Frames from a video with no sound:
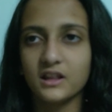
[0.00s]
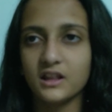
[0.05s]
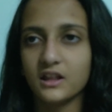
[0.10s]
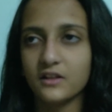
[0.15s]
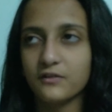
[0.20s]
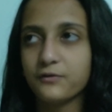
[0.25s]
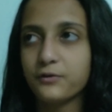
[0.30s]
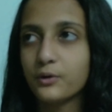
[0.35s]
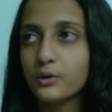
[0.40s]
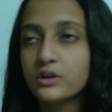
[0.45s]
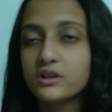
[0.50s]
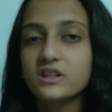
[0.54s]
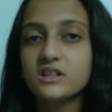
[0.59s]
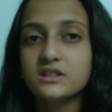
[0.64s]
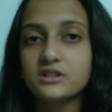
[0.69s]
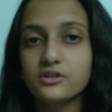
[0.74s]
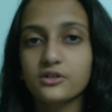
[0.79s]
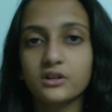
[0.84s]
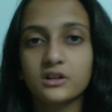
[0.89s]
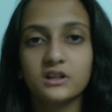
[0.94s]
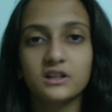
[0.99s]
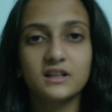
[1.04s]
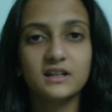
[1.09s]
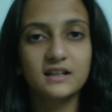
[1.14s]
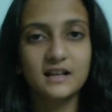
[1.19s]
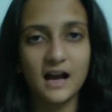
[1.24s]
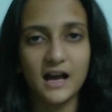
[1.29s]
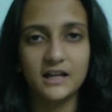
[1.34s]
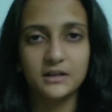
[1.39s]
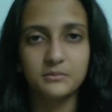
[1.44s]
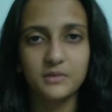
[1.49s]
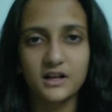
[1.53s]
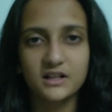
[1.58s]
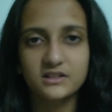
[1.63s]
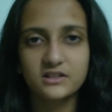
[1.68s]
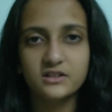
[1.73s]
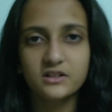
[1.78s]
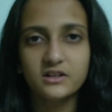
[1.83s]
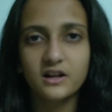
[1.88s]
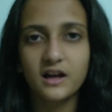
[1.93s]
for this you're going to need
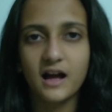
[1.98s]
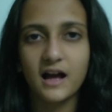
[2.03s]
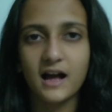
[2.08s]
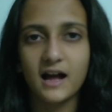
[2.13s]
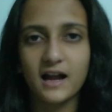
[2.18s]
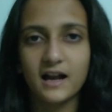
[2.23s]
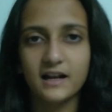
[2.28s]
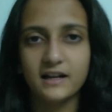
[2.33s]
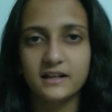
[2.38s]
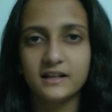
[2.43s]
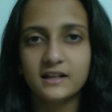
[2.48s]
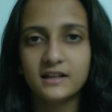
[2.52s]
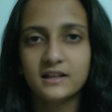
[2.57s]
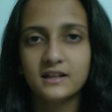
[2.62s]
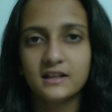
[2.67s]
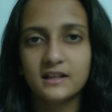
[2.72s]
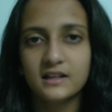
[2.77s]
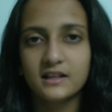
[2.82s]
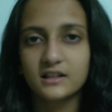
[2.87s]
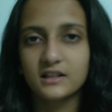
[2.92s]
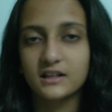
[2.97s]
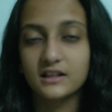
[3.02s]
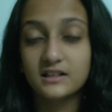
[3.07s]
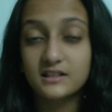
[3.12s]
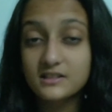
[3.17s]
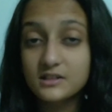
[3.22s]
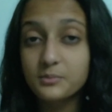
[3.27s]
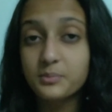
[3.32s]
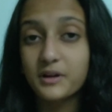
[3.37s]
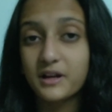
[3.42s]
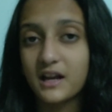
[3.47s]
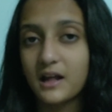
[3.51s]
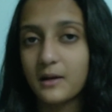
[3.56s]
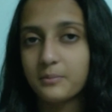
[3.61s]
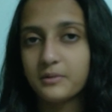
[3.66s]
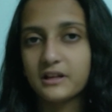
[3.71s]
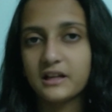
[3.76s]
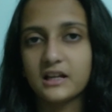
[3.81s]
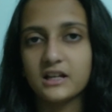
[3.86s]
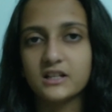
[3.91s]
KineMaster, and it is a paid
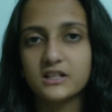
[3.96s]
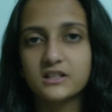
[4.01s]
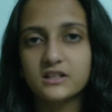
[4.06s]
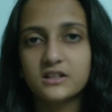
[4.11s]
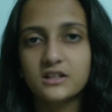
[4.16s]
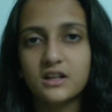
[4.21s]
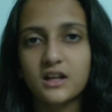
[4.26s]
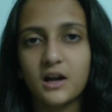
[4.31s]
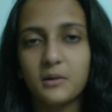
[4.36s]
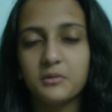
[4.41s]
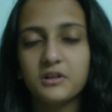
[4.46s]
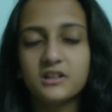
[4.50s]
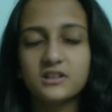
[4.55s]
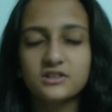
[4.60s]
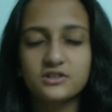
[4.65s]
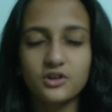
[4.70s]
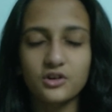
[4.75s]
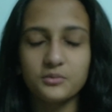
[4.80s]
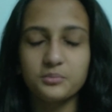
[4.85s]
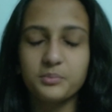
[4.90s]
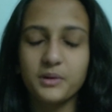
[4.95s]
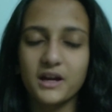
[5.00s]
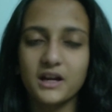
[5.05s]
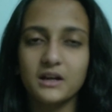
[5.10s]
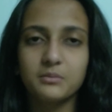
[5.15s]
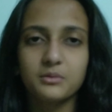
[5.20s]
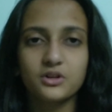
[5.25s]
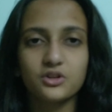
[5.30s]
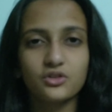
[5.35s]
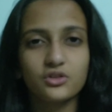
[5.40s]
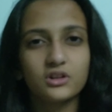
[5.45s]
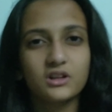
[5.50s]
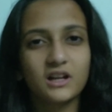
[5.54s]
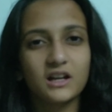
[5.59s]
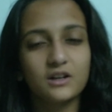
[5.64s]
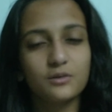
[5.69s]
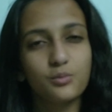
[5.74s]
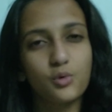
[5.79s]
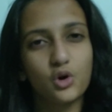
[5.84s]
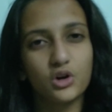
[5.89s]
application. I mean, it's not paid, but you're going to get
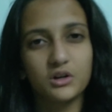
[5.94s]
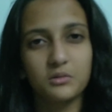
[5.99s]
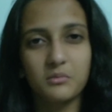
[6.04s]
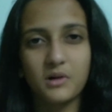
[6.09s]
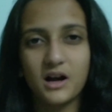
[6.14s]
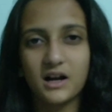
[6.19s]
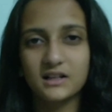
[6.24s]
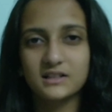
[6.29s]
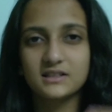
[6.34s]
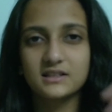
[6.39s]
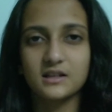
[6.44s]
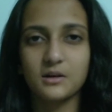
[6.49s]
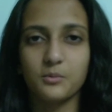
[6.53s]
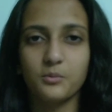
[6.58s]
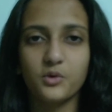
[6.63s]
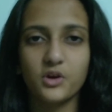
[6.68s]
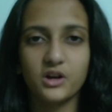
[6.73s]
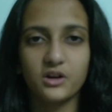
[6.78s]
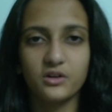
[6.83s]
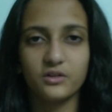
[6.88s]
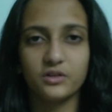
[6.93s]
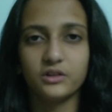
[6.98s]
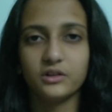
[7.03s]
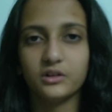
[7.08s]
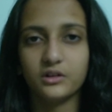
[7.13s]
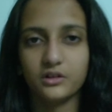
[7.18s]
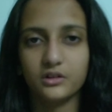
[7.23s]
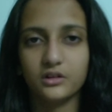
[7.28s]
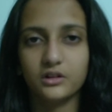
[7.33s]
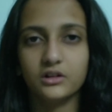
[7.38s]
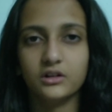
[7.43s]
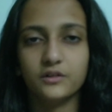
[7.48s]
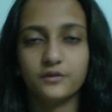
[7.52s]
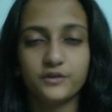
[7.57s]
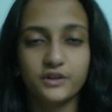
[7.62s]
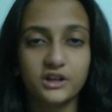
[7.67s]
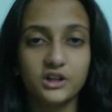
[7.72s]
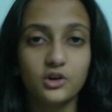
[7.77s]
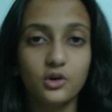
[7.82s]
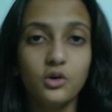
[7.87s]
a watermark somewhere on the
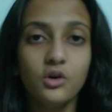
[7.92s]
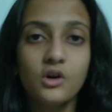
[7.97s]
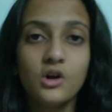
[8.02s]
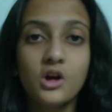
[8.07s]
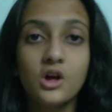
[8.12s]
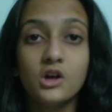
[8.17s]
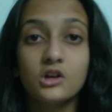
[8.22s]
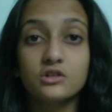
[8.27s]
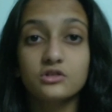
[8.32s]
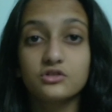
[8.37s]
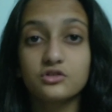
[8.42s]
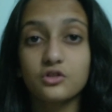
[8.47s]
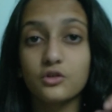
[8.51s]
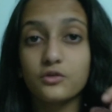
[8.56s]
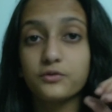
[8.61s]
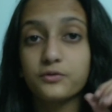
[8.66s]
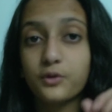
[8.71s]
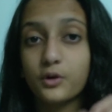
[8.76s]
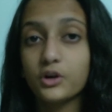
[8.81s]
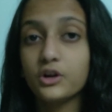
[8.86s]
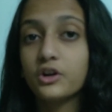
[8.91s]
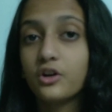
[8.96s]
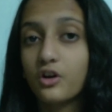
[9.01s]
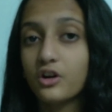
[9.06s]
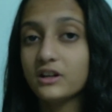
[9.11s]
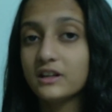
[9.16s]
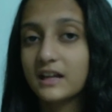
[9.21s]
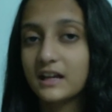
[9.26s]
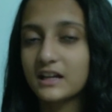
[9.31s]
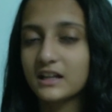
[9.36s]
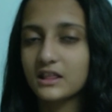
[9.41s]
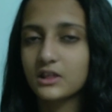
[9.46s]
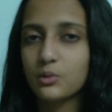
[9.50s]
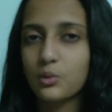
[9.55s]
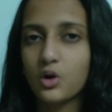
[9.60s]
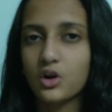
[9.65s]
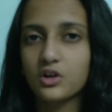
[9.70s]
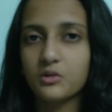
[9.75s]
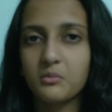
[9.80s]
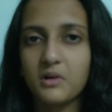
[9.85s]
video. So for not getting the
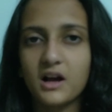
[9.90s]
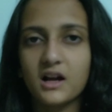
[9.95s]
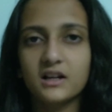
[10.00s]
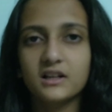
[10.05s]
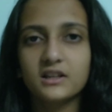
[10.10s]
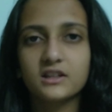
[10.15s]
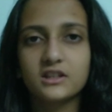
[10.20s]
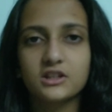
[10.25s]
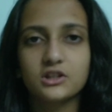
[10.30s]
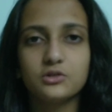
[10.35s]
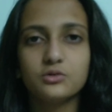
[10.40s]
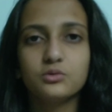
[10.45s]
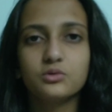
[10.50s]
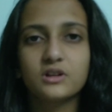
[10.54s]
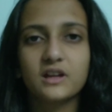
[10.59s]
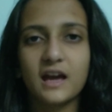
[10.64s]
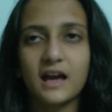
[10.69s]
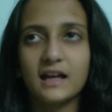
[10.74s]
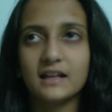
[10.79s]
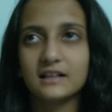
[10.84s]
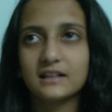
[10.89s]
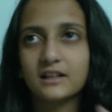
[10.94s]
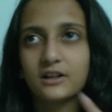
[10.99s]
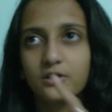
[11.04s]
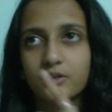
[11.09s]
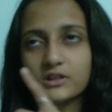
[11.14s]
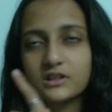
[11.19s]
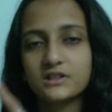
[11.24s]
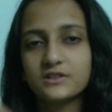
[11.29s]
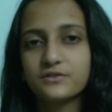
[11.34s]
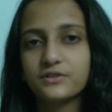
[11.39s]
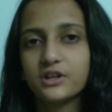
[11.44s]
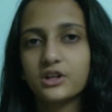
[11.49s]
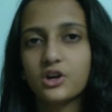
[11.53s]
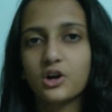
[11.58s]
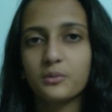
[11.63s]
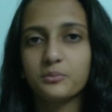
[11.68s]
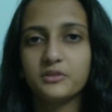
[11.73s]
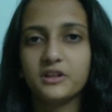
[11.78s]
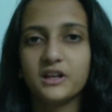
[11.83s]
watermark, you can click on this video
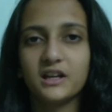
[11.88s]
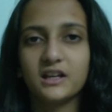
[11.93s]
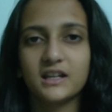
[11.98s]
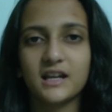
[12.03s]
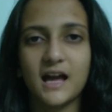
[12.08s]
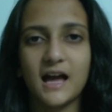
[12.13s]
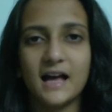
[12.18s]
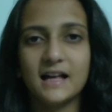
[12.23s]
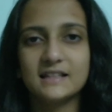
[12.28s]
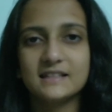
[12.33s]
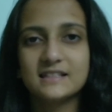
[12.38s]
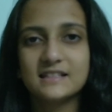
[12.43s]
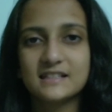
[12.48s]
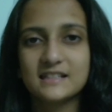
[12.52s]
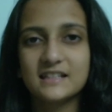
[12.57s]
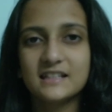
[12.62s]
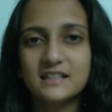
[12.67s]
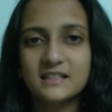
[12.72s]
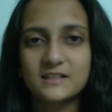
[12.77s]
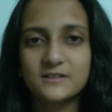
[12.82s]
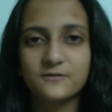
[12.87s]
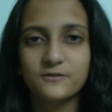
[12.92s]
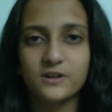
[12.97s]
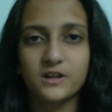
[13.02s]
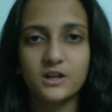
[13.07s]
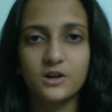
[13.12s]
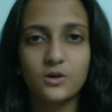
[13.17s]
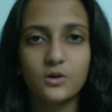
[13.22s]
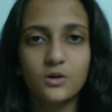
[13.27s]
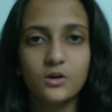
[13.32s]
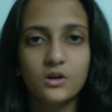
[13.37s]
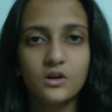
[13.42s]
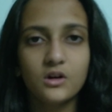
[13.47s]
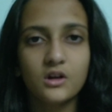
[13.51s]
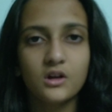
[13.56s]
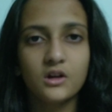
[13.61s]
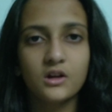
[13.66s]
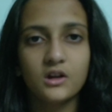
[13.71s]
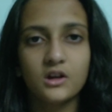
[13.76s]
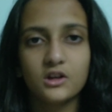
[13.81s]
up there and see this video.
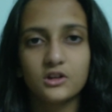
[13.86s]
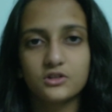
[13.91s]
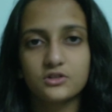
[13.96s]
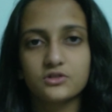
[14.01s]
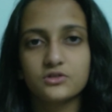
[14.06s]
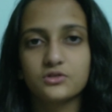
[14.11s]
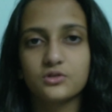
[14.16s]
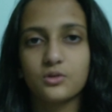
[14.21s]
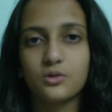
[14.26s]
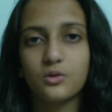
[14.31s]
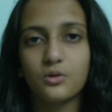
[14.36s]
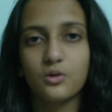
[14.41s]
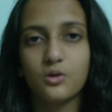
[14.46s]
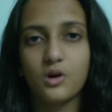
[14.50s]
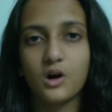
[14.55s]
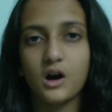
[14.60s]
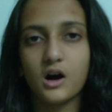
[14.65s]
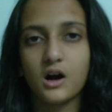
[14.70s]
So